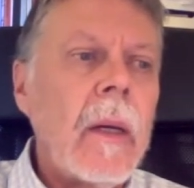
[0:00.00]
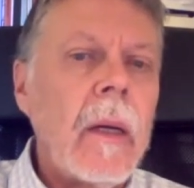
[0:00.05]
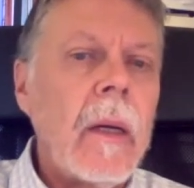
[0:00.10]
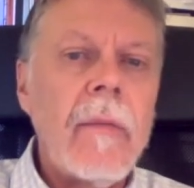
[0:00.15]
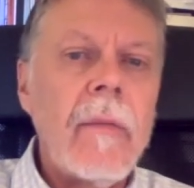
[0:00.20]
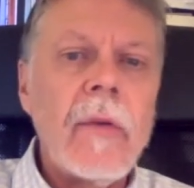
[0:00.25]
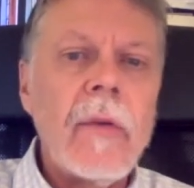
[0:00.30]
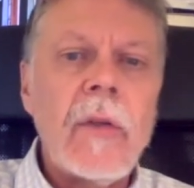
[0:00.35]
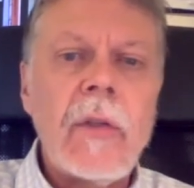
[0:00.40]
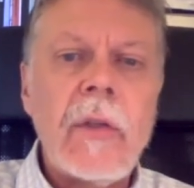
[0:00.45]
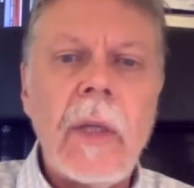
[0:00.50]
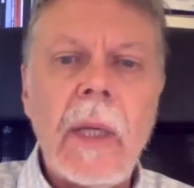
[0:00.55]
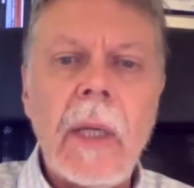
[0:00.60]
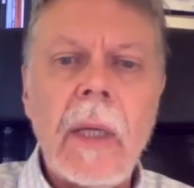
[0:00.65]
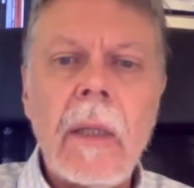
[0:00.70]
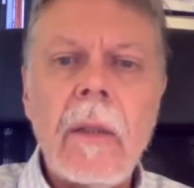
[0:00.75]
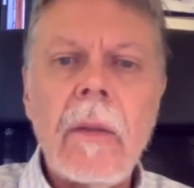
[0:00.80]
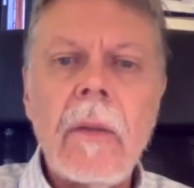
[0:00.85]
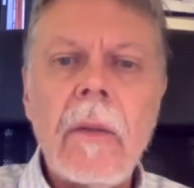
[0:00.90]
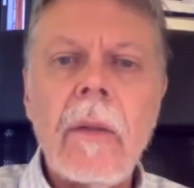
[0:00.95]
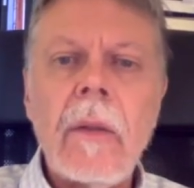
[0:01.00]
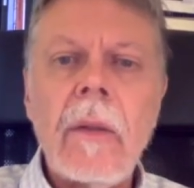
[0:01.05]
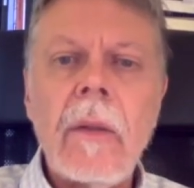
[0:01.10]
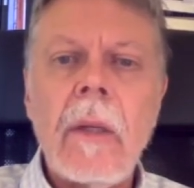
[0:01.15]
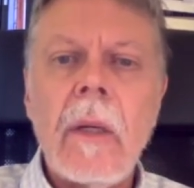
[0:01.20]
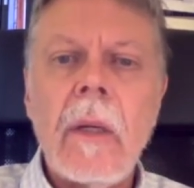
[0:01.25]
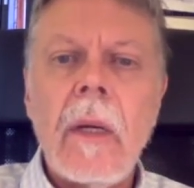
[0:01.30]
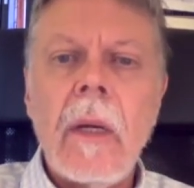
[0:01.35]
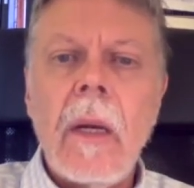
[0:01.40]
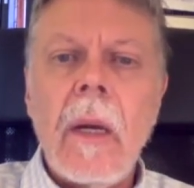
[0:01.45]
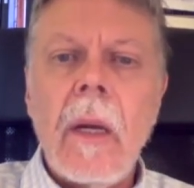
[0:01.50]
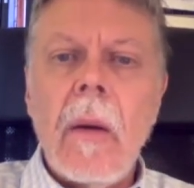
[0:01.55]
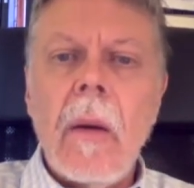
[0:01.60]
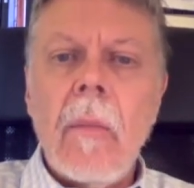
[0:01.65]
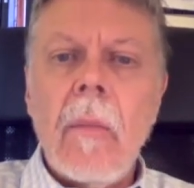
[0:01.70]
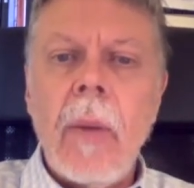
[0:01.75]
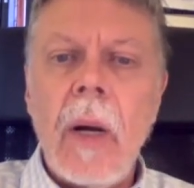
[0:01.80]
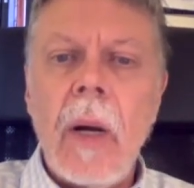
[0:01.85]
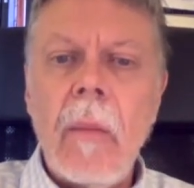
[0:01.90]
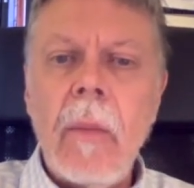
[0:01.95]
of the standard
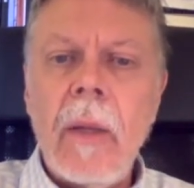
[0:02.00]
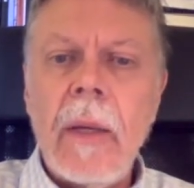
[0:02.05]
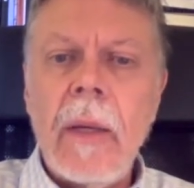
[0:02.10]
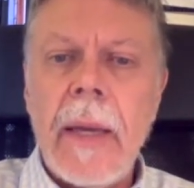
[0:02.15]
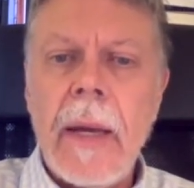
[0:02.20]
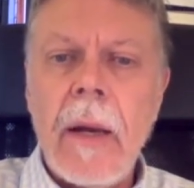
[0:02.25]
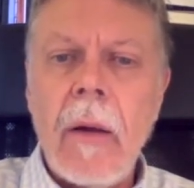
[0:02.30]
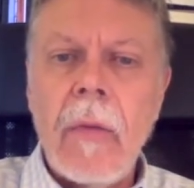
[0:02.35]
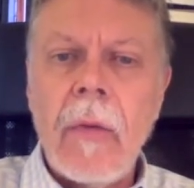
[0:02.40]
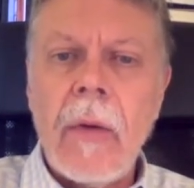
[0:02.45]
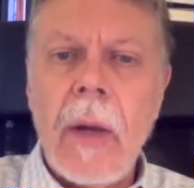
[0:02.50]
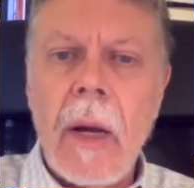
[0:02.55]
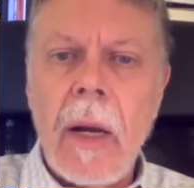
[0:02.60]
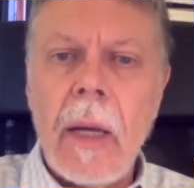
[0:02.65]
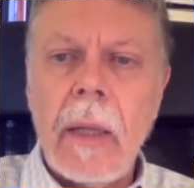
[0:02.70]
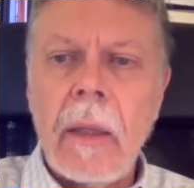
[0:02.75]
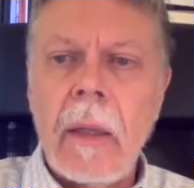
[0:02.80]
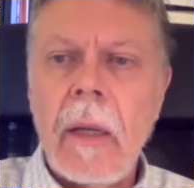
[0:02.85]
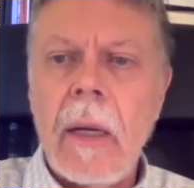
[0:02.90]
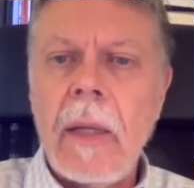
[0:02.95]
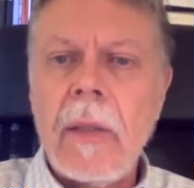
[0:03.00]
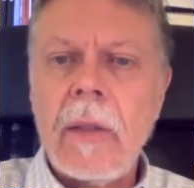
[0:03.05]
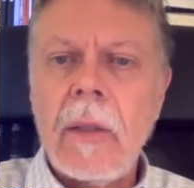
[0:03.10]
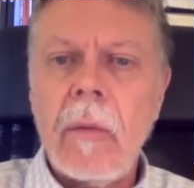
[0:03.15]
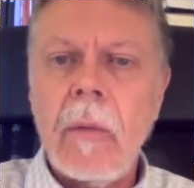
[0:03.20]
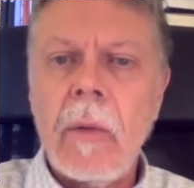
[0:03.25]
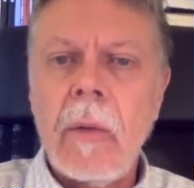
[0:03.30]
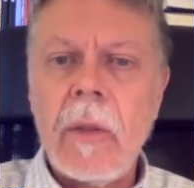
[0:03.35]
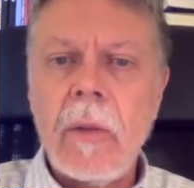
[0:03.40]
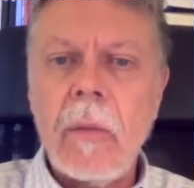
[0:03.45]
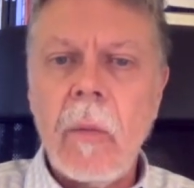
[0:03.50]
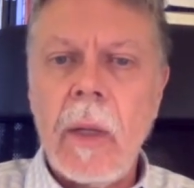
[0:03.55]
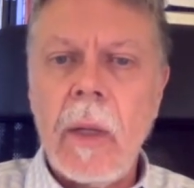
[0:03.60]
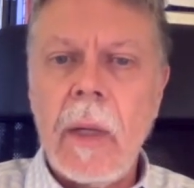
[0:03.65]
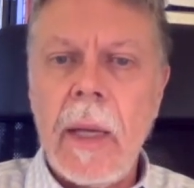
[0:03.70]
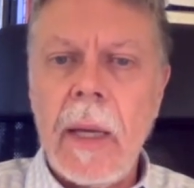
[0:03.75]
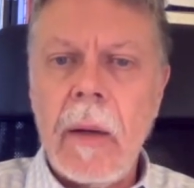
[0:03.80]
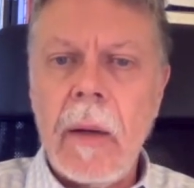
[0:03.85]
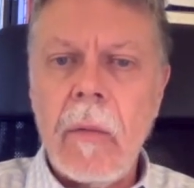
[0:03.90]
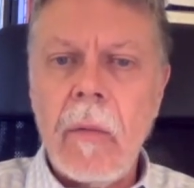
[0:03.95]
public health guidelines that
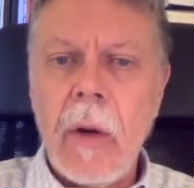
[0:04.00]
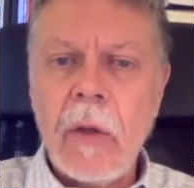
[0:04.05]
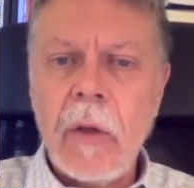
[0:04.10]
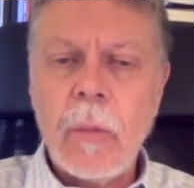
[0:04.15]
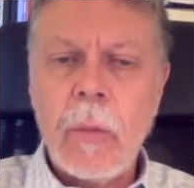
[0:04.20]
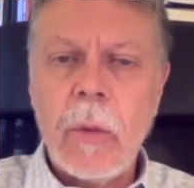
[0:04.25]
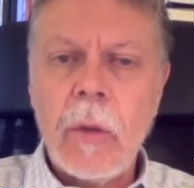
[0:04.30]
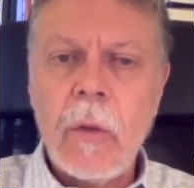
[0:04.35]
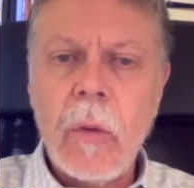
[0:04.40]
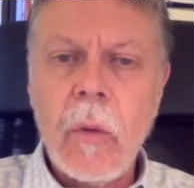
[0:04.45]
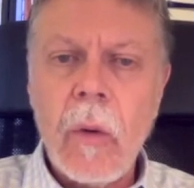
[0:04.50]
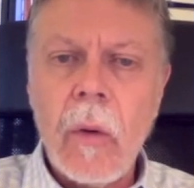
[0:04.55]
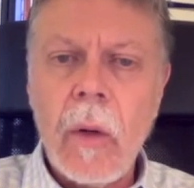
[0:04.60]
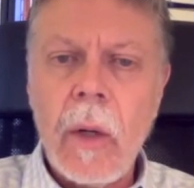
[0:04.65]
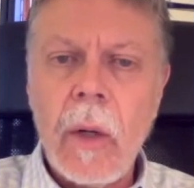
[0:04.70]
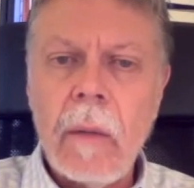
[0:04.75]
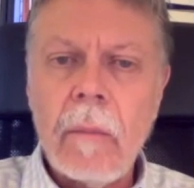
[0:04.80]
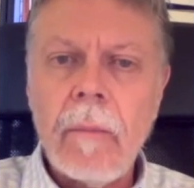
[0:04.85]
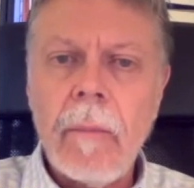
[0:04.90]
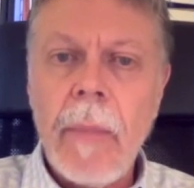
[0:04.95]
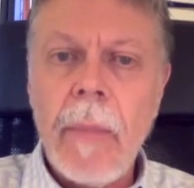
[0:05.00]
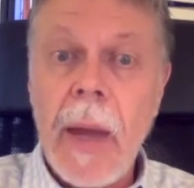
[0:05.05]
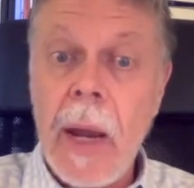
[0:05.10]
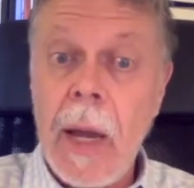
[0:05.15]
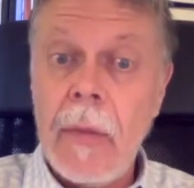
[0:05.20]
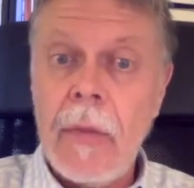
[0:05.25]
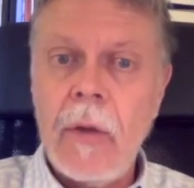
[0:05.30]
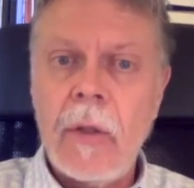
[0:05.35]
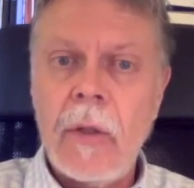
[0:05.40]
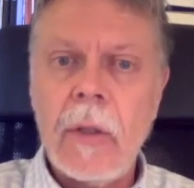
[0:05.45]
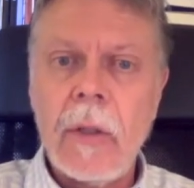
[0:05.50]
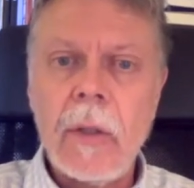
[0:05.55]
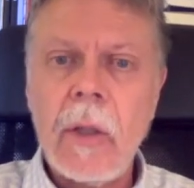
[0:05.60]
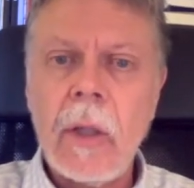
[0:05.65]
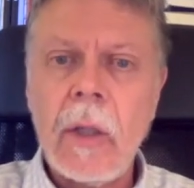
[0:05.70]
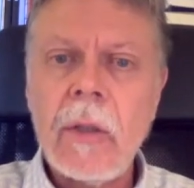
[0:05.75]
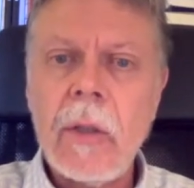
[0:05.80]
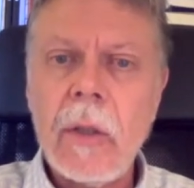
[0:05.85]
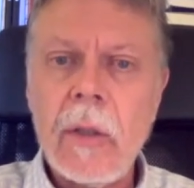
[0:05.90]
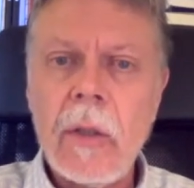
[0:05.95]
when a respiratory pathogen
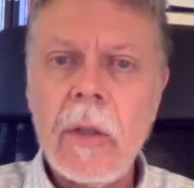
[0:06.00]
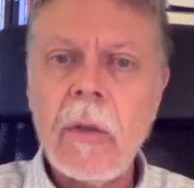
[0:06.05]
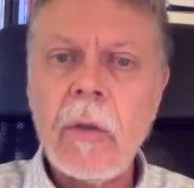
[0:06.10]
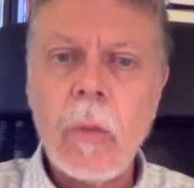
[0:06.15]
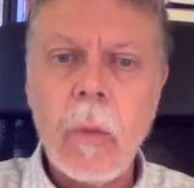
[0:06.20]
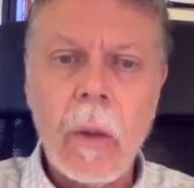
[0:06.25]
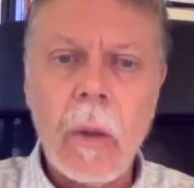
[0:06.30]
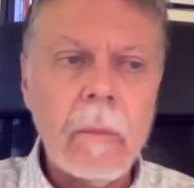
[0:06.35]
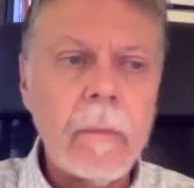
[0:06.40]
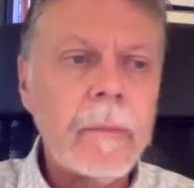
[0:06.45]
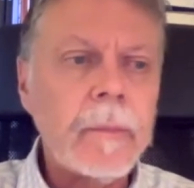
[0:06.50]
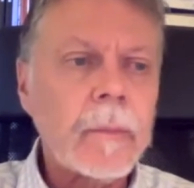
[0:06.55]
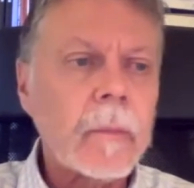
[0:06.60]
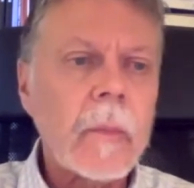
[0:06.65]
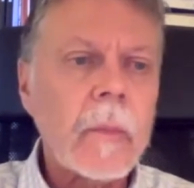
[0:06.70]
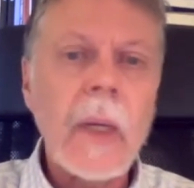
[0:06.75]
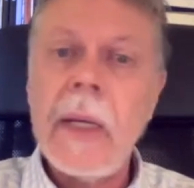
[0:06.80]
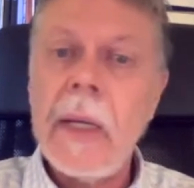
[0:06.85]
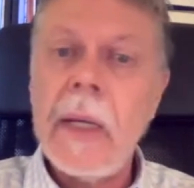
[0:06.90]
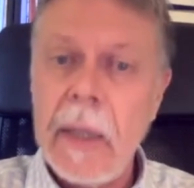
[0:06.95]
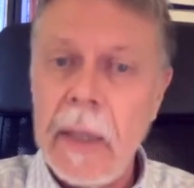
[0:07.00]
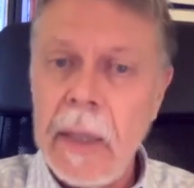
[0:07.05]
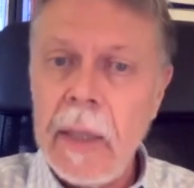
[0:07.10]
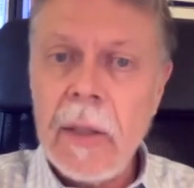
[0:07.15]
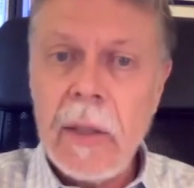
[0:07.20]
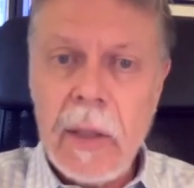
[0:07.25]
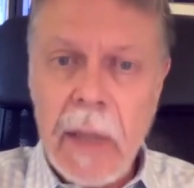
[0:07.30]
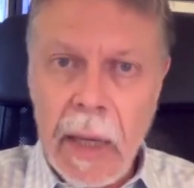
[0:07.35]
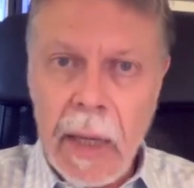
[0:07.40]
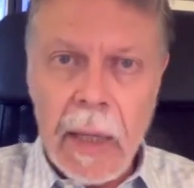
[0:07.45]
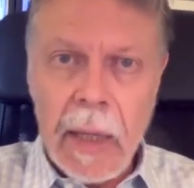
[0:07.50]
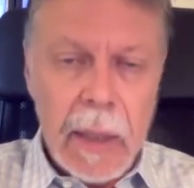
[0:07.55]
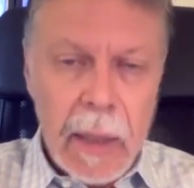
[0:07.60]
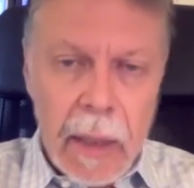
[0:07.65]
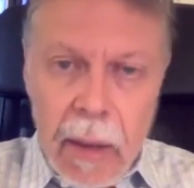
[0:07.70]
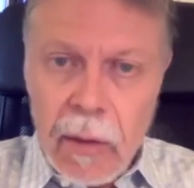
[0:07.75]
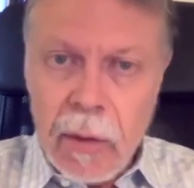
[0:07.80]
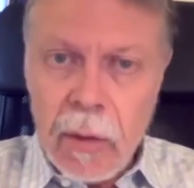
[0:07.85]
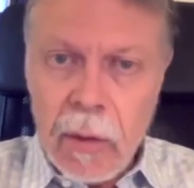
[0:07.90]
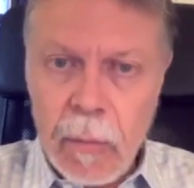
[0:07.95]
such as this one, and it
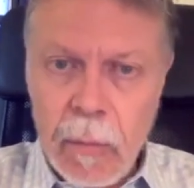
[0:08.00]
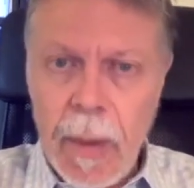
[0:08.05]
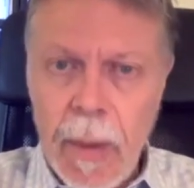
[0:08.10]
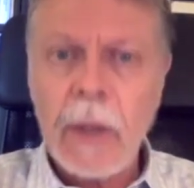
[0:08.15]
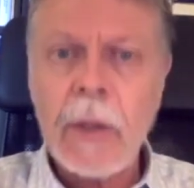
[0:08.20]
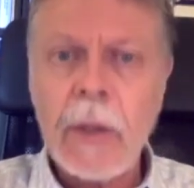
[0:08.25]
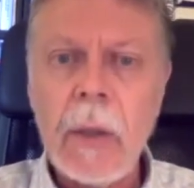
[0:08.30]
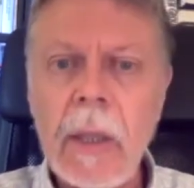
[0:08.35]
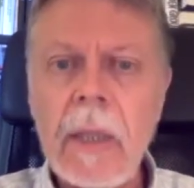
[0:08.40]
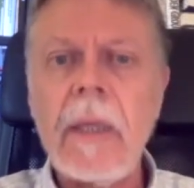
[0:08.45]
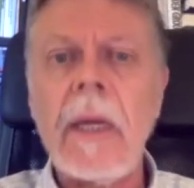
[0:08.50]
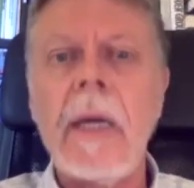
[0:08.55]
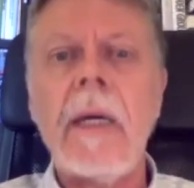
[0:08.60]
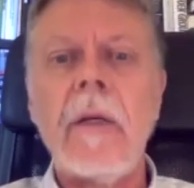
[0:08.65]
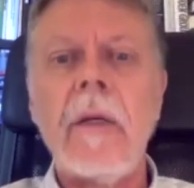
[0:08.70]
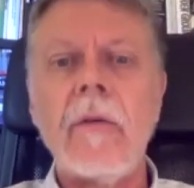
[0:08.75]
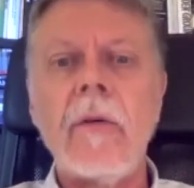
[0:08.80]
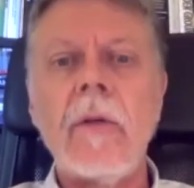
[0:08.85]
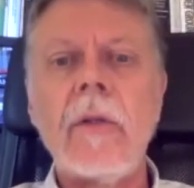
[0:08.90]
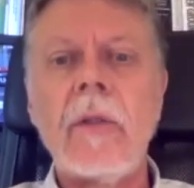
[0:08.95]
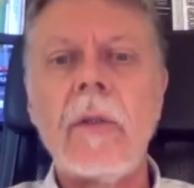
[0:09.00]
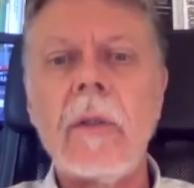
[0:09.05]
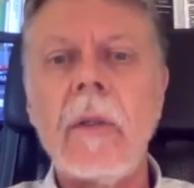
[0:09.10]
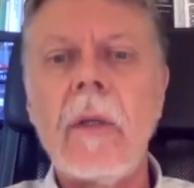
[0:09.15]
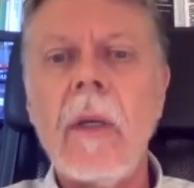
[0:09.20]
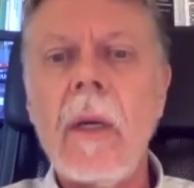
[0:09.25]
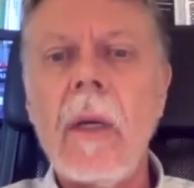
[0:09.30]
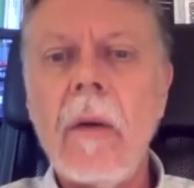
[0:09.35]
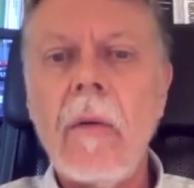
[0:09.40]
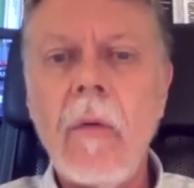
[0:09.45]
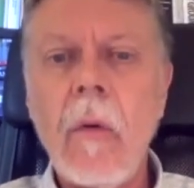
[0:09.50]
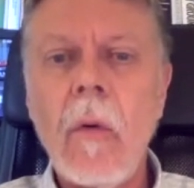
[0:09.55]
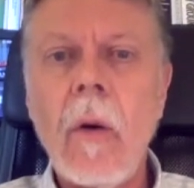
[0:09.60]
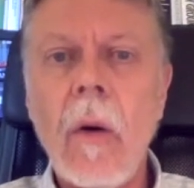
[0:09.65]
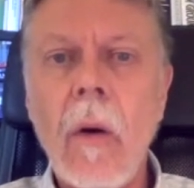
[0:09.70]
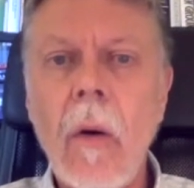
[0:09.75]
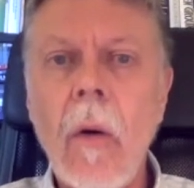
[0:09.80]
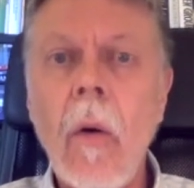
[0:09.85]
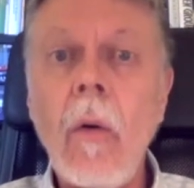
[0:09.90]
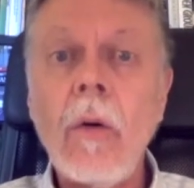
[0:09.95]
is especially dangerous
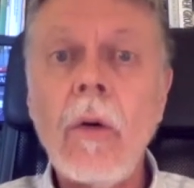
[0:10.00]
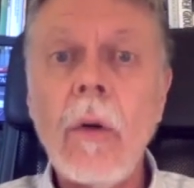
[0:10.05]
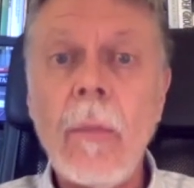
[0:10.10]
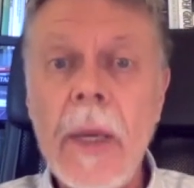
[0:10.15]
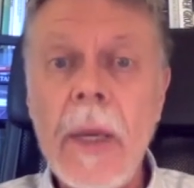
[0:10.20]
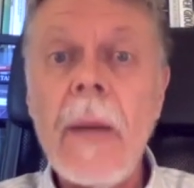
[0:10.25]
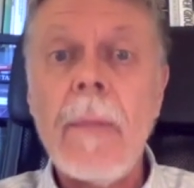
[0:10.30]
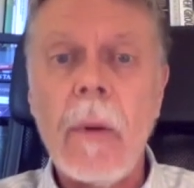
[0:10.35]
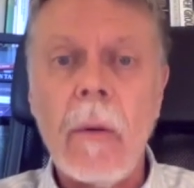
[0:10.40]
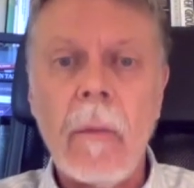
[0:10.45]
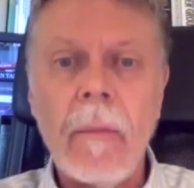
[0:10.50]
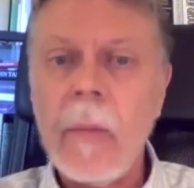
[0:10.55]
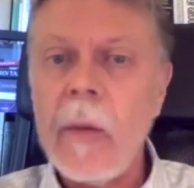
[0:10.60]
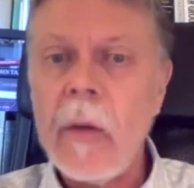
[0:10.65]
for older people.